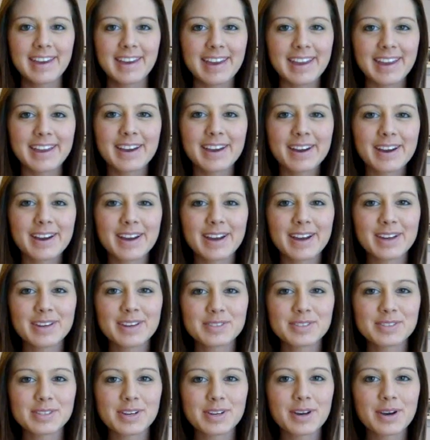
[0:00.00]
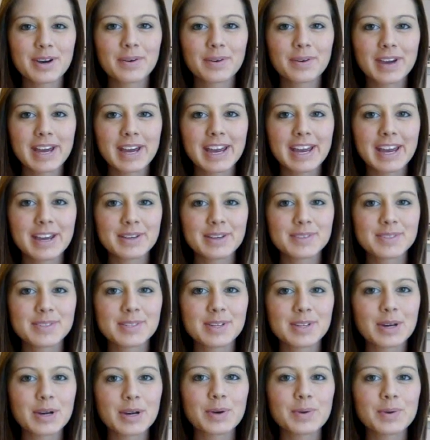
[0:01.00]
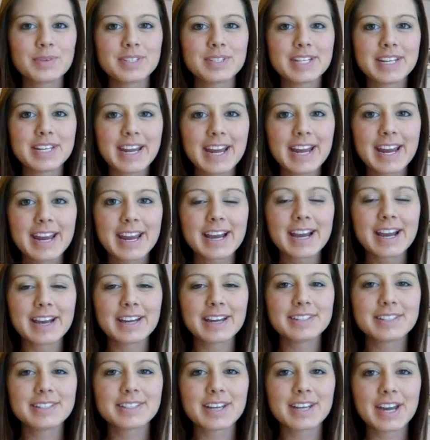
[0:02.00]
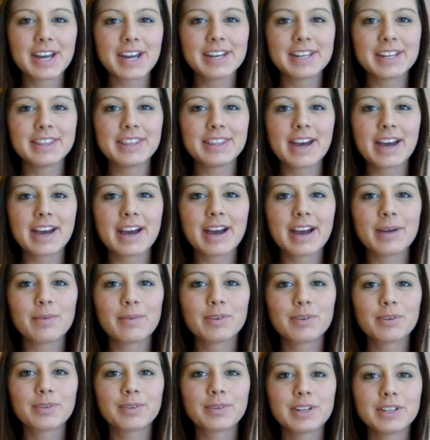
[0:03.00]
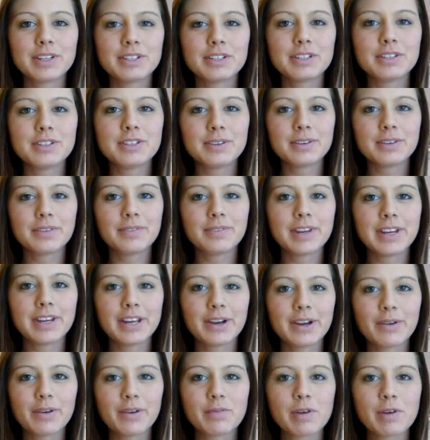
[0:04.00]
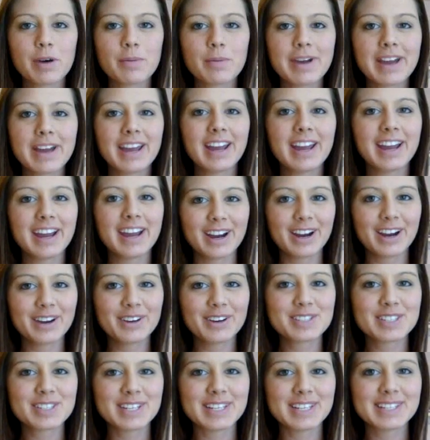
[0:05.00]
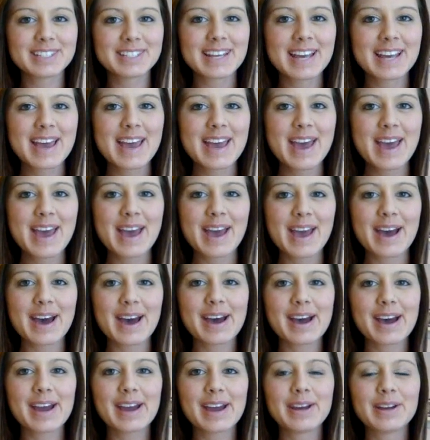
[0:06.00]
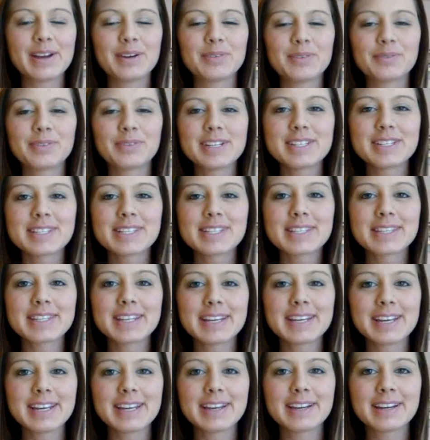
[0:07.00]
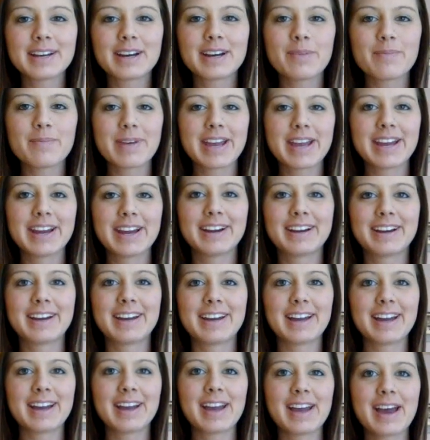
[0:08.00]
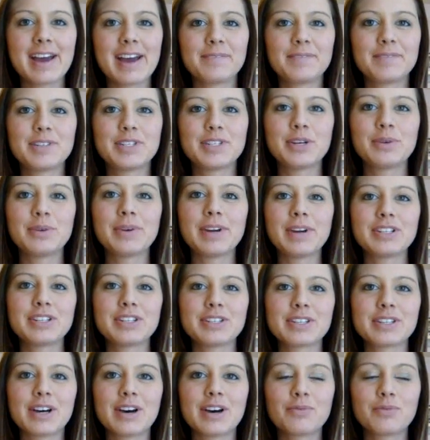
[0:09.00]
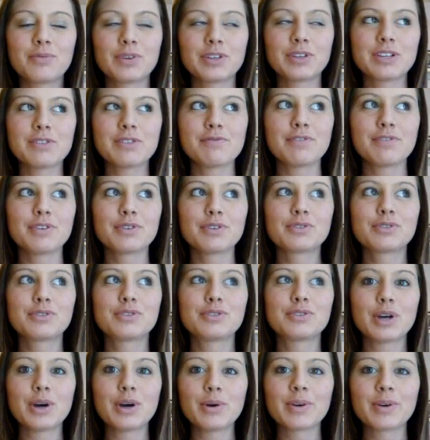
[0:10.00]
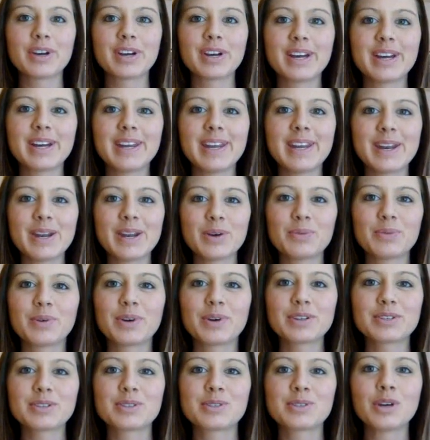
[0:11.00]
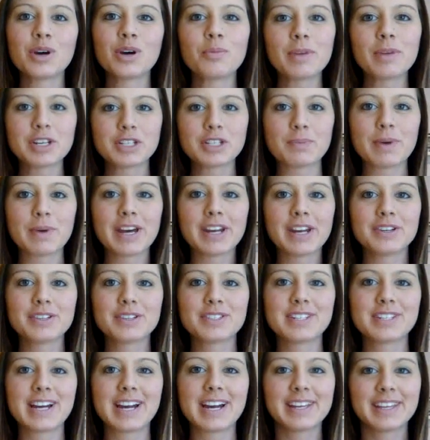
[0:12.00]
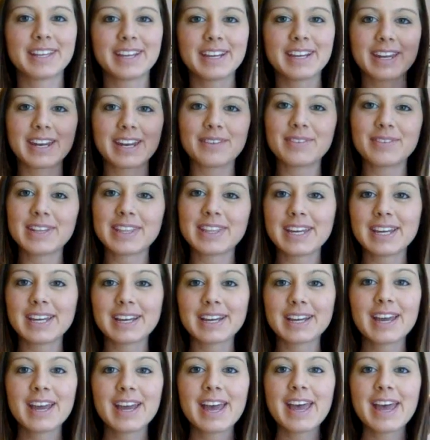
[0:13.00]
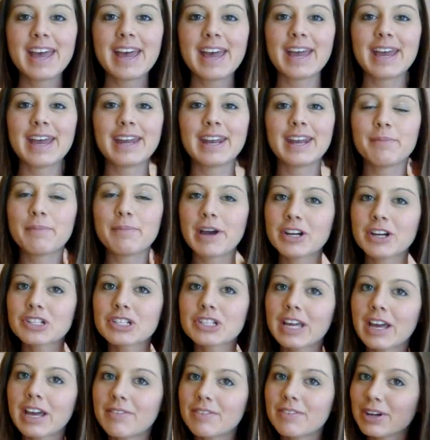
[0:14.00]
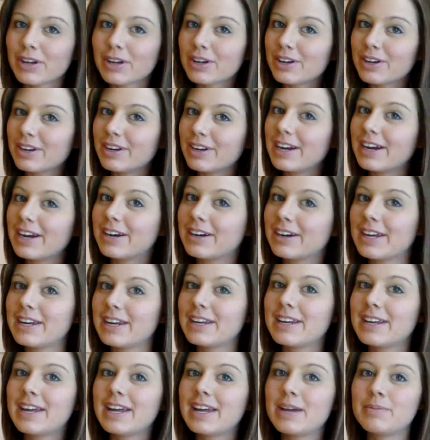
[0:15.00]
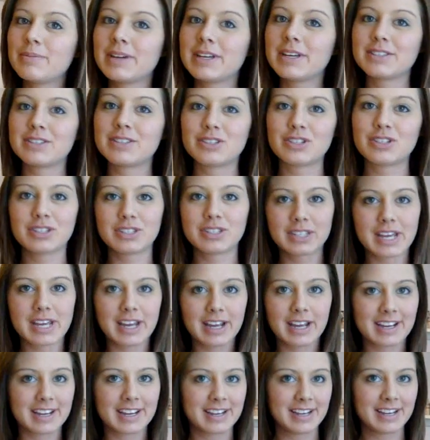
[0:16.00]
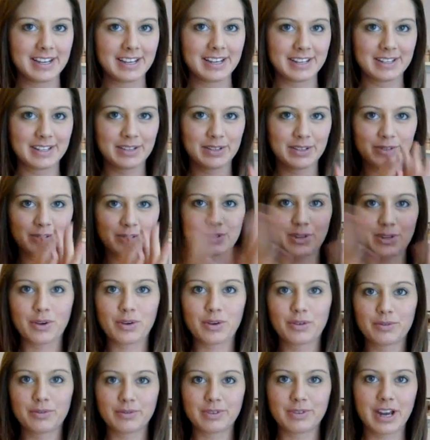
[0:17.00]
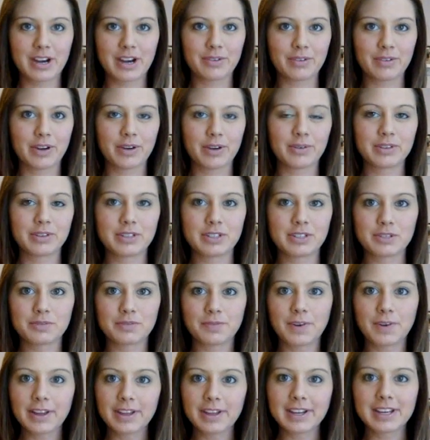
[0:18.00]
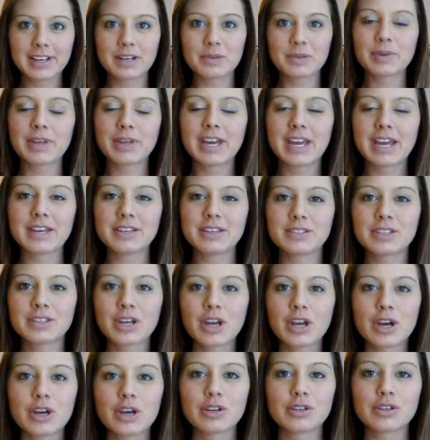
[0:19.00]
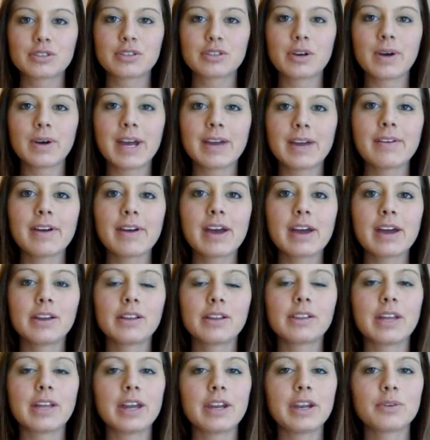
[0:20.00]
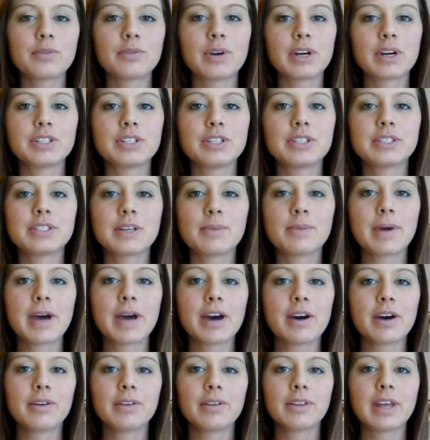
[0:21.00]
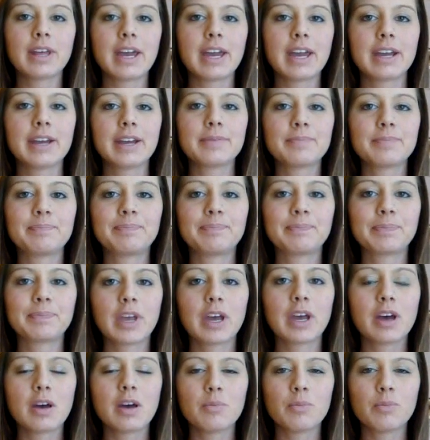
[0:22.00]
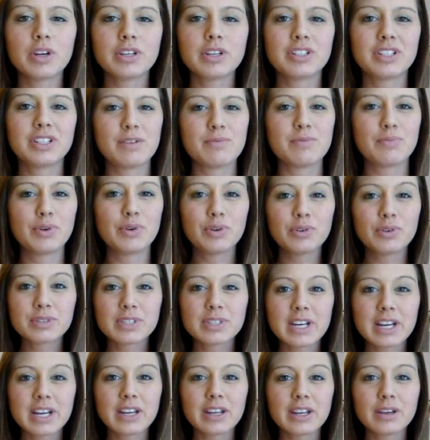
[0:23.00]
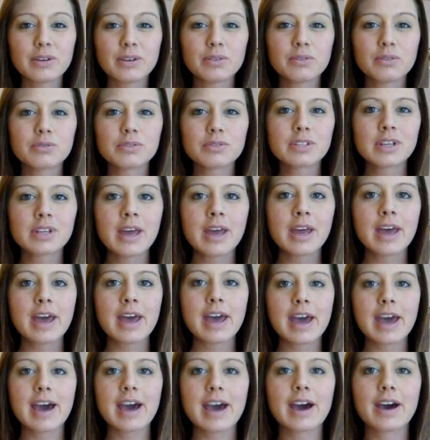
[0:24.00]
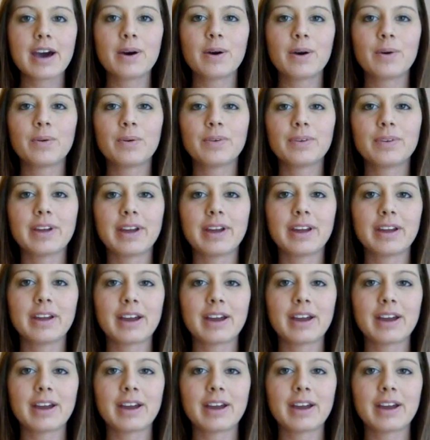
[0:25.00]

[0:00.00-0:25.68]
Hey guys! Okay, so today I decided that I'm going to do a video about my hair since I recently got my hair cut. I have 2 inches off, which it feels so good and it works so much better styling and everything. And I'm actually having a good hair day today because it's just like, so I don't know, it's just falling into place. So I've had a lot of questions about like what shampoos I use, how